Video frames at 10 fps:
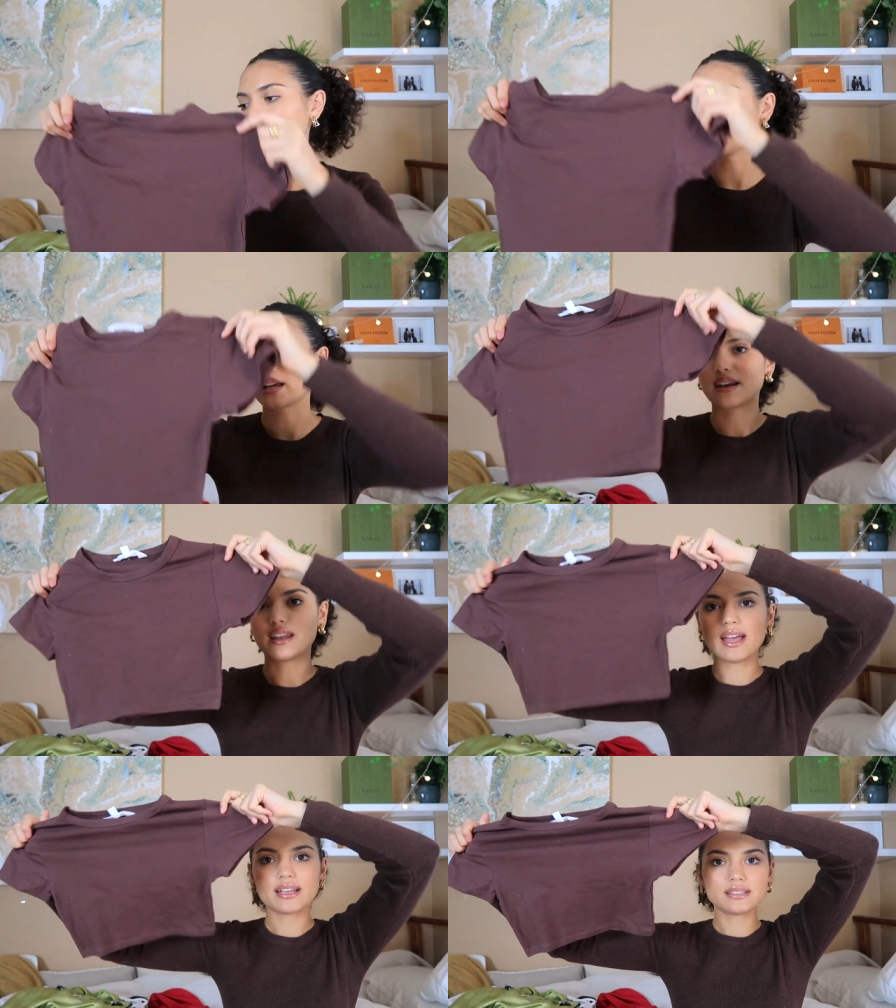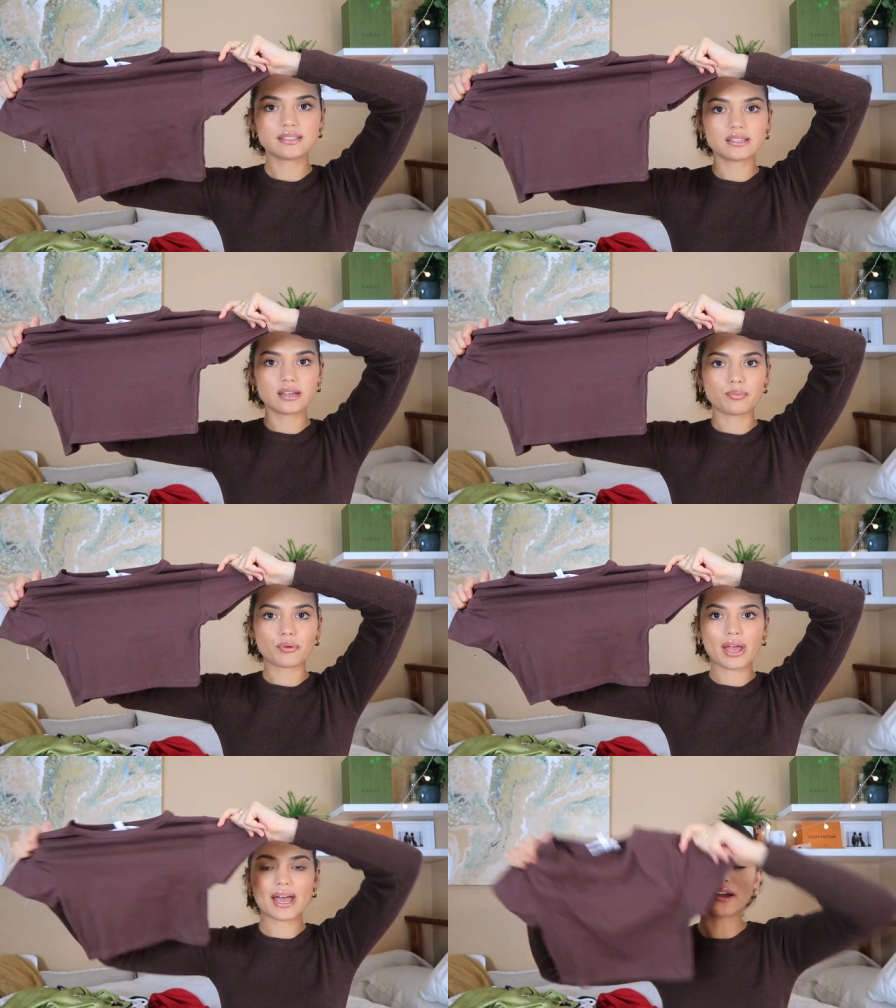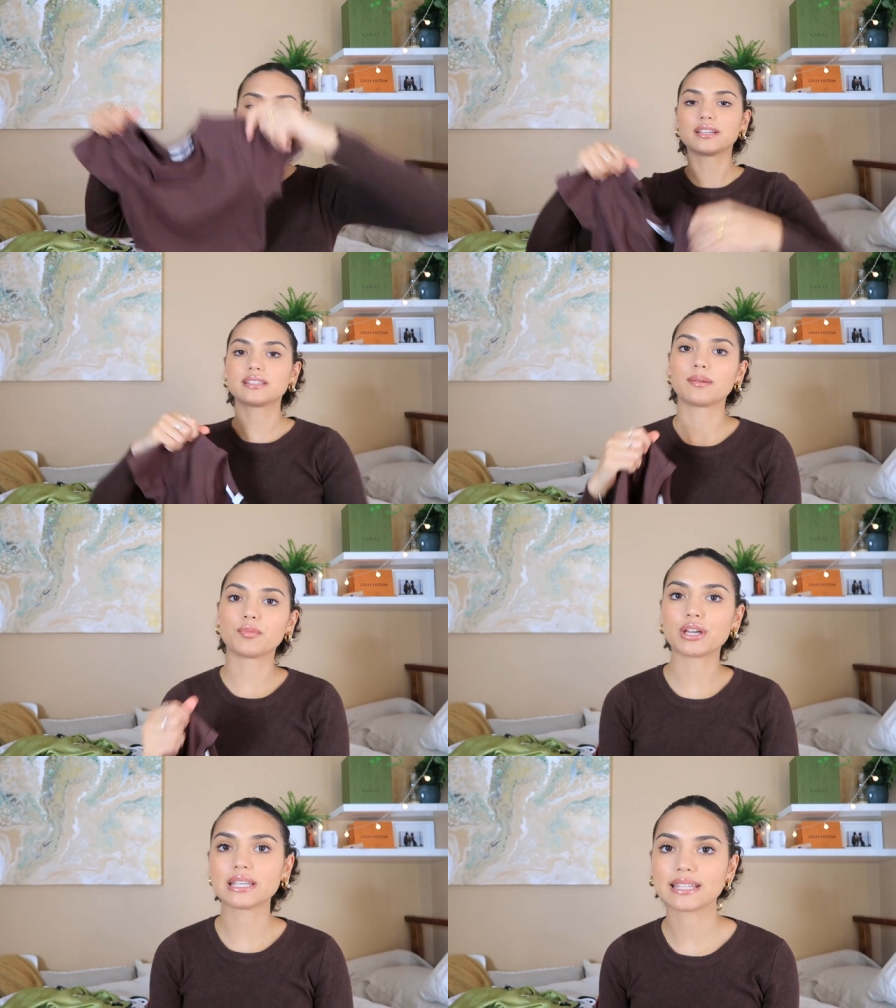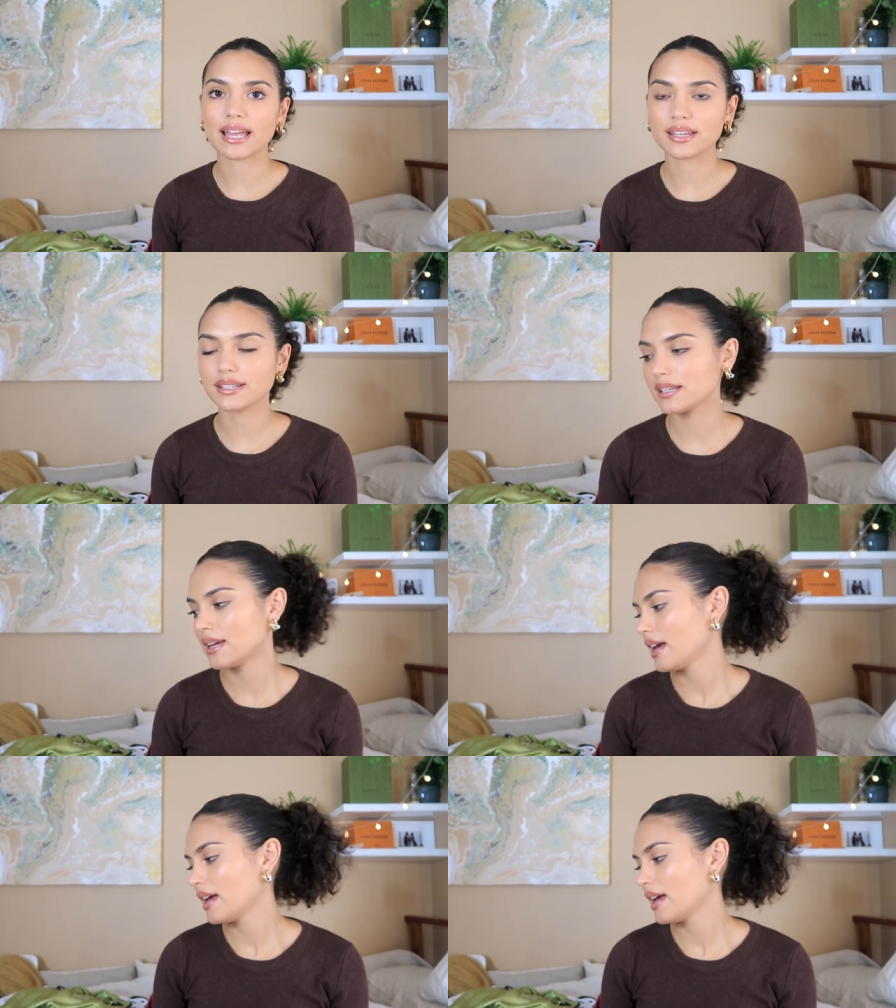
it's like a nice brown summery set